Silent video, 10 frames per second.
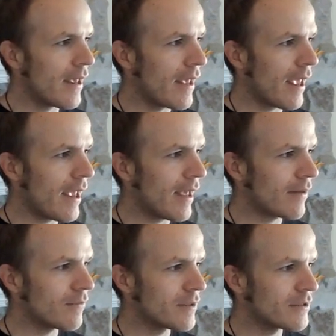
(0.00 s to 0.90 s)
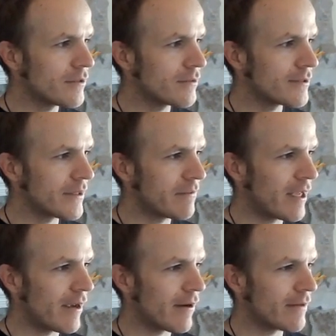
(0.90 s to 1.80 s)
and we choose
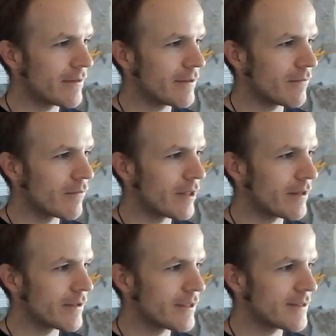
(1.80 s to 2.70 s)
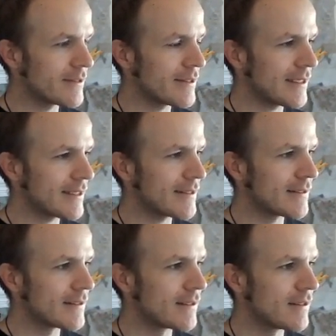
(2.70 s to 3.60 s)
SIPnet R136.